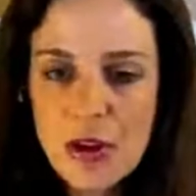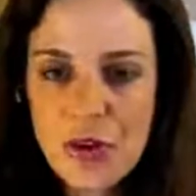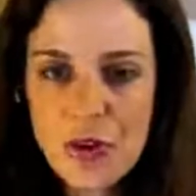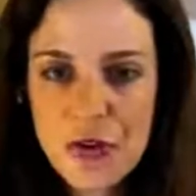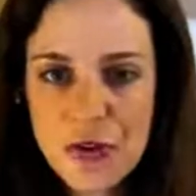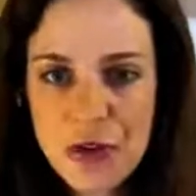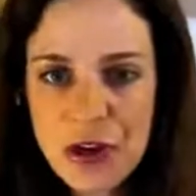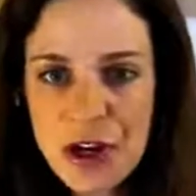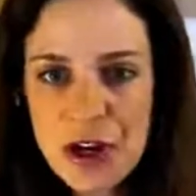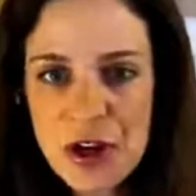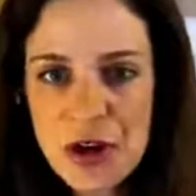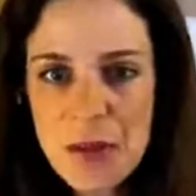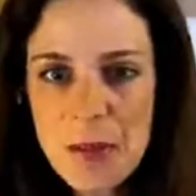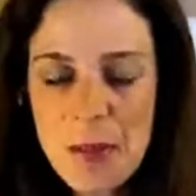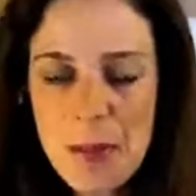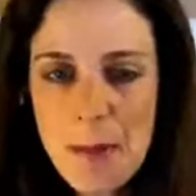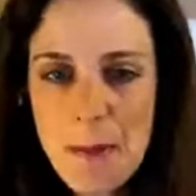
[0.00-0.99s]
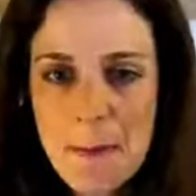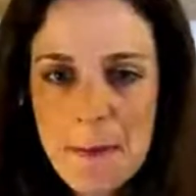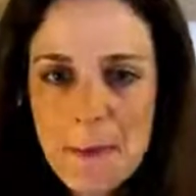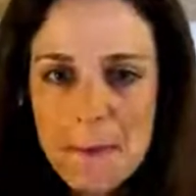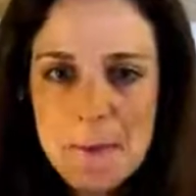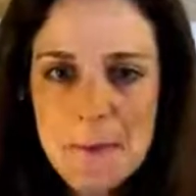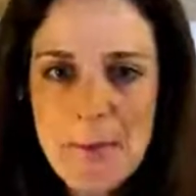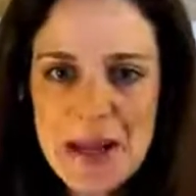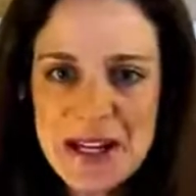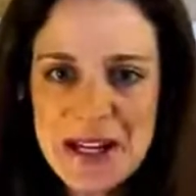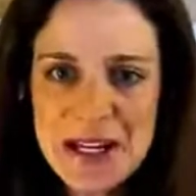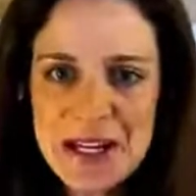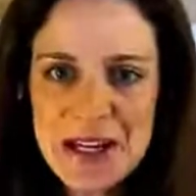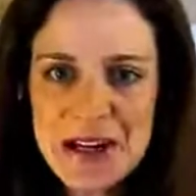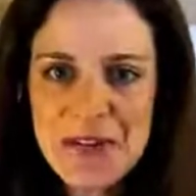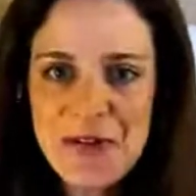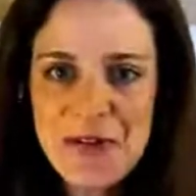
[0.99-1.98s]
freedom,
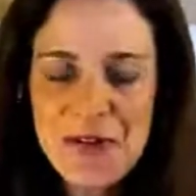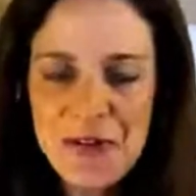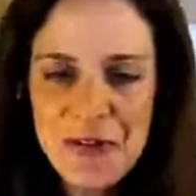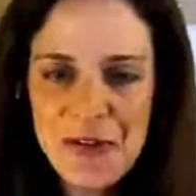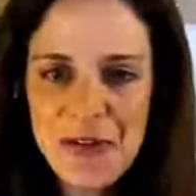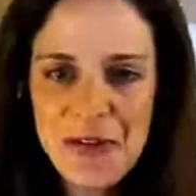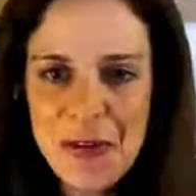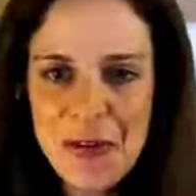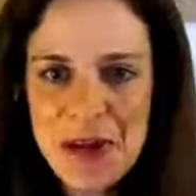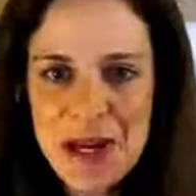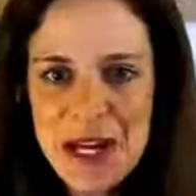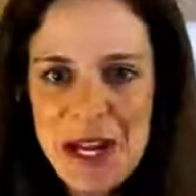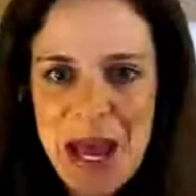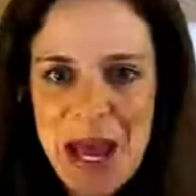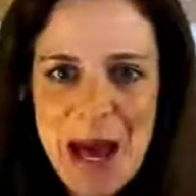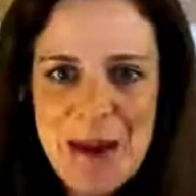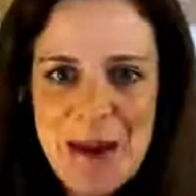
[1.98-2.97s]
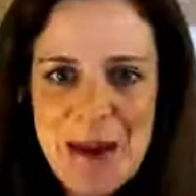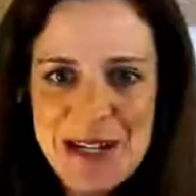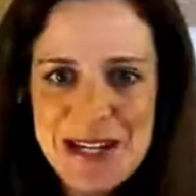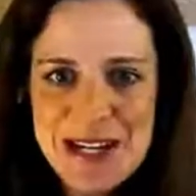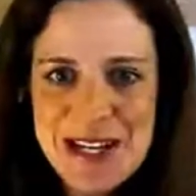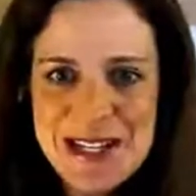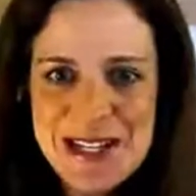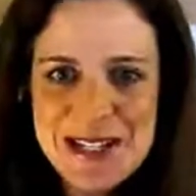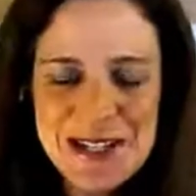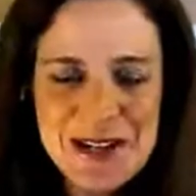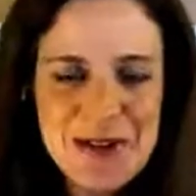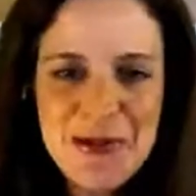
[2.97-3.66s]
money, fulfillment, happiness.